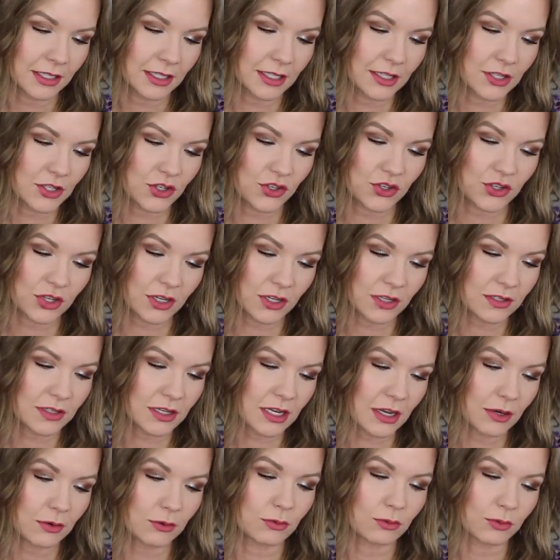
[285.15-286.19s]
it's just
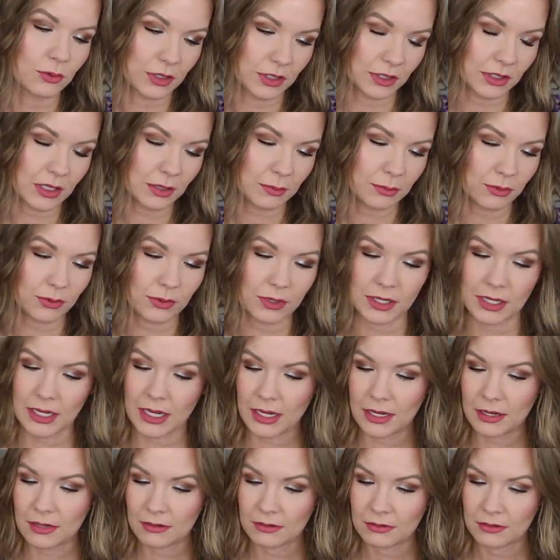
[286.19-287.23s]
a really
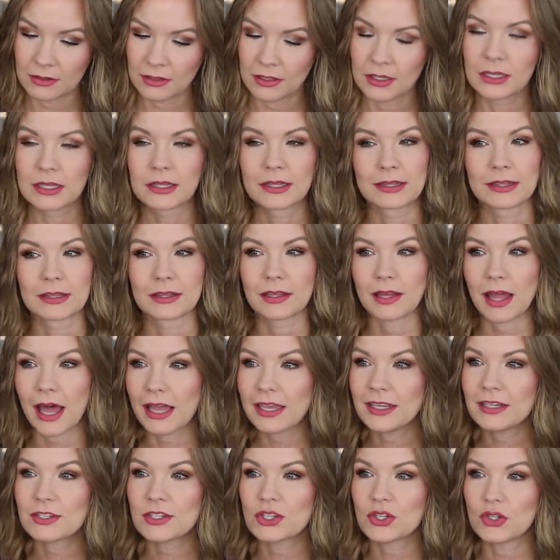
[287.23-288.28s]
pretty
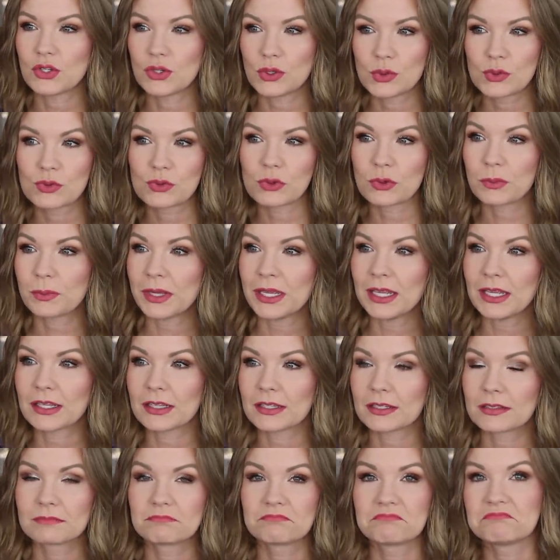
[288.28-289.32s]
light neutral
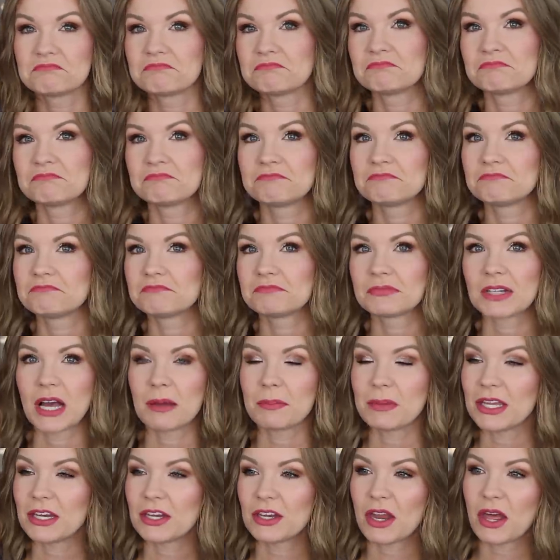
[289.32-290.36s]
pink. I
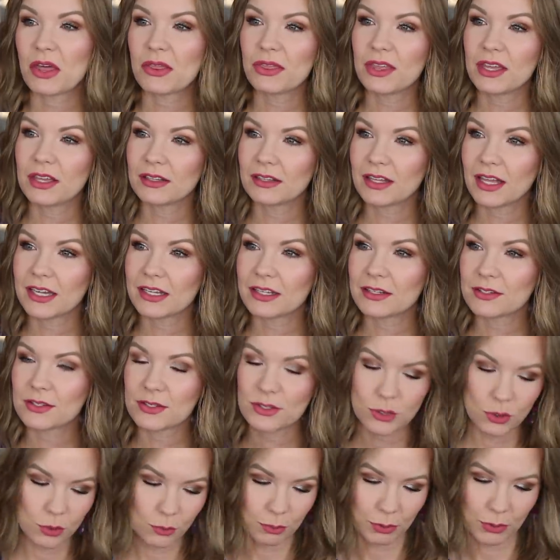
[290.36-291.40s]
mean, nothing like
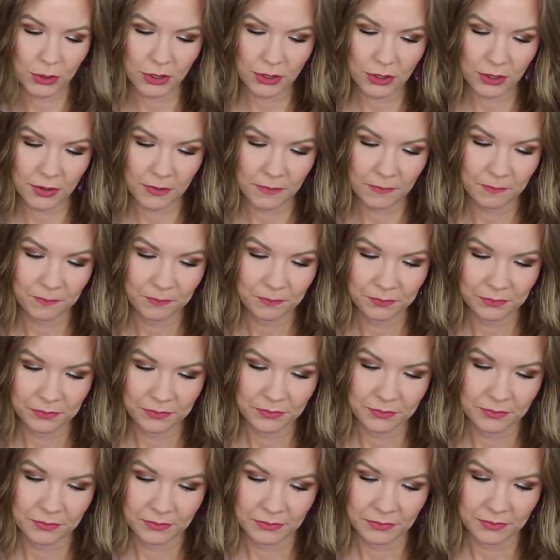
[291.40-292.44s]
super
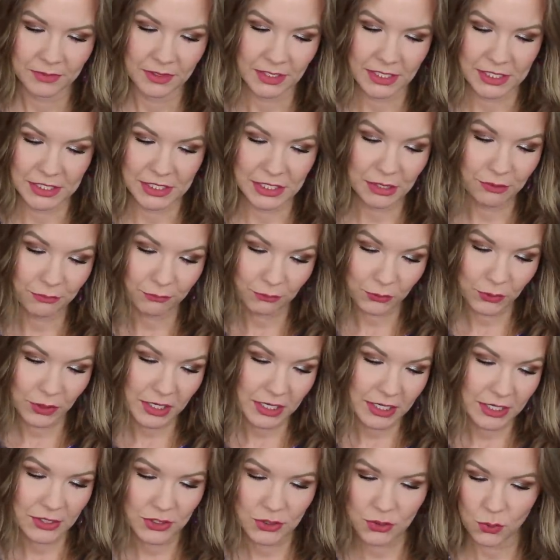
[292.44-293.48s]

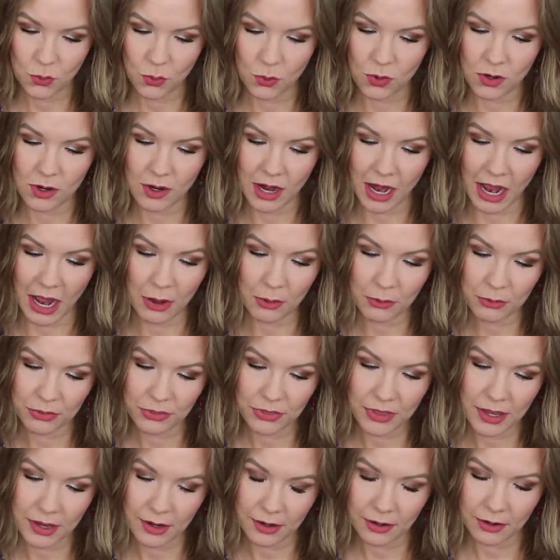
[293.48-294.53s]
different or out
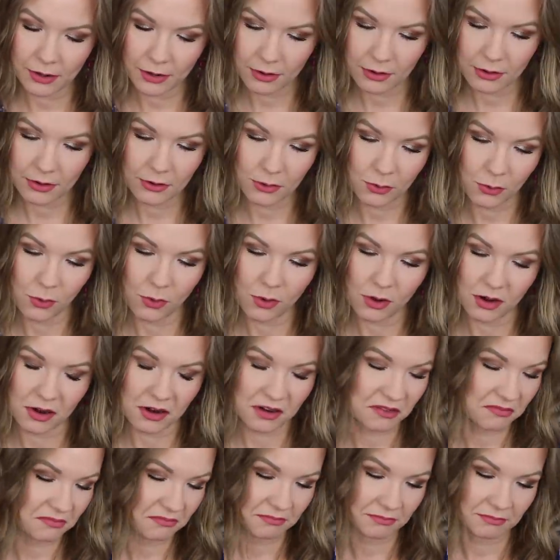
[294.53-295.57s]
there
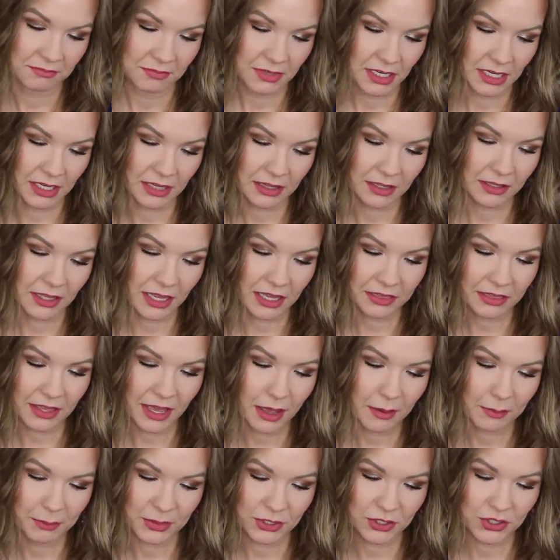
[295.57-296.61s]
or anything like
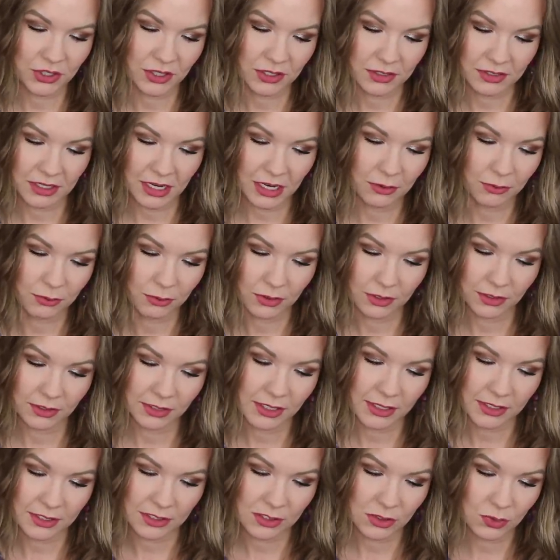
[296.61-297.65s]
that, but just a
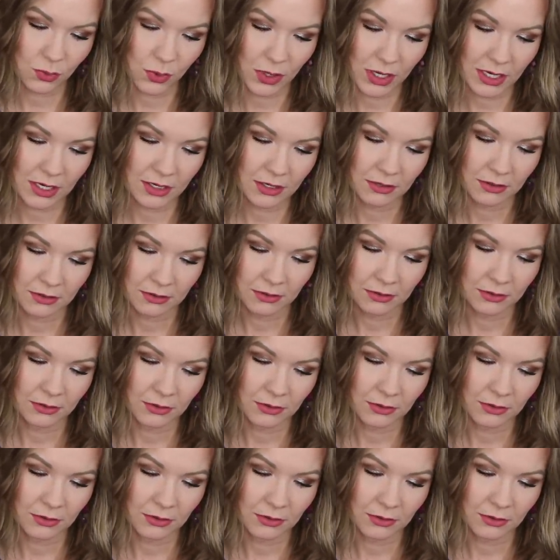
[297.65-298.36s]
really sweet,